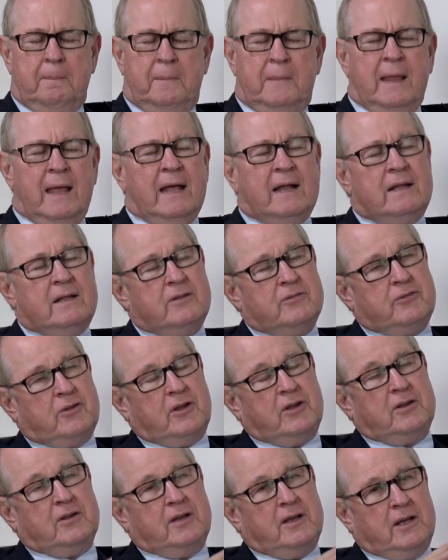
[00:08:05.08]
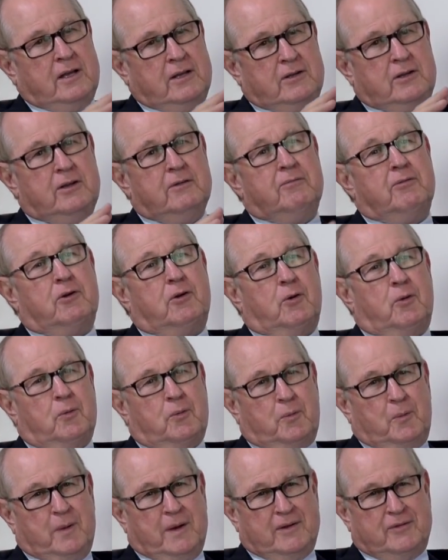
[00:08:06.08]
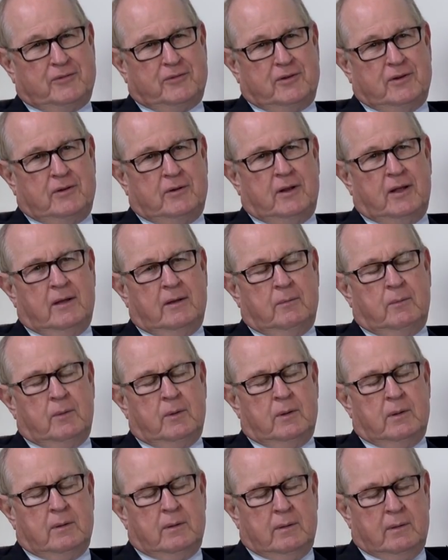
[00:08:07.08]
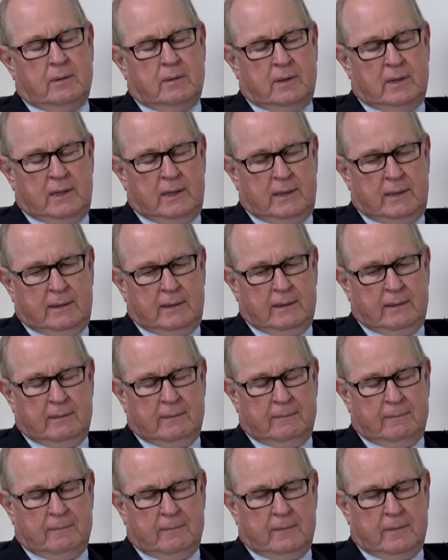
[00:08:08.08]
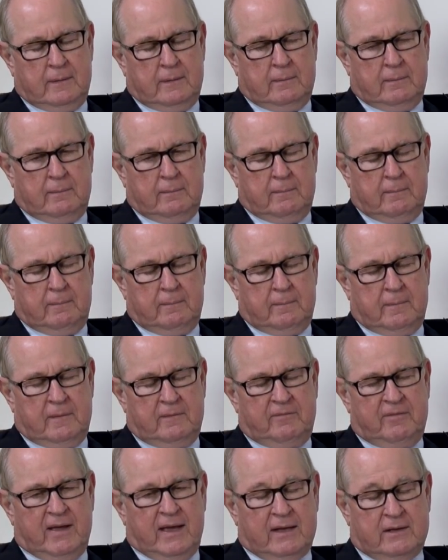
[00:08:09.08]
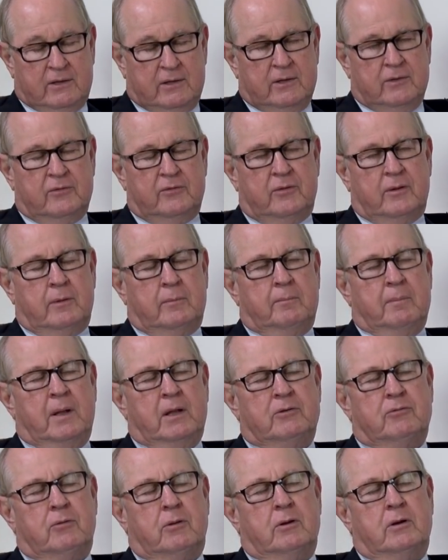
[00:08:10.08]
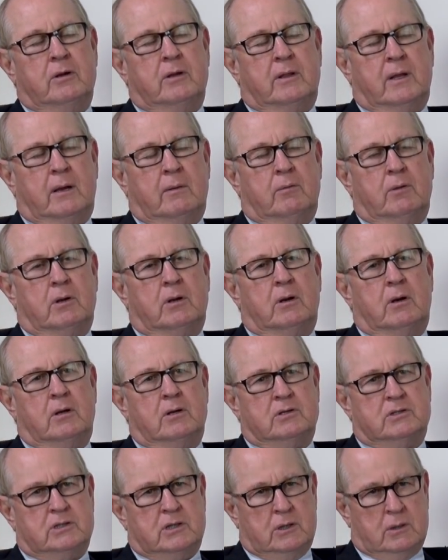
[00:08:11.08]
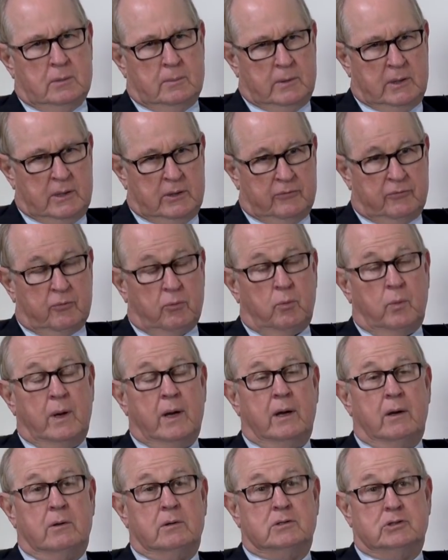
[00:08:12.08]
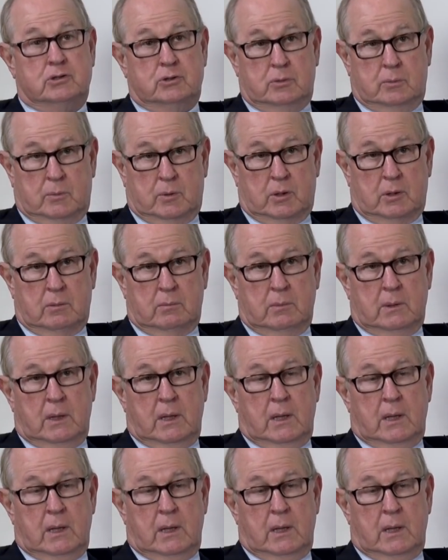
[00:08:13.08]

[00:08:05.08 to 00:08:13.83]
That is a difficult question. The fact is that medullary thyroid carcinoma is a rare tumor.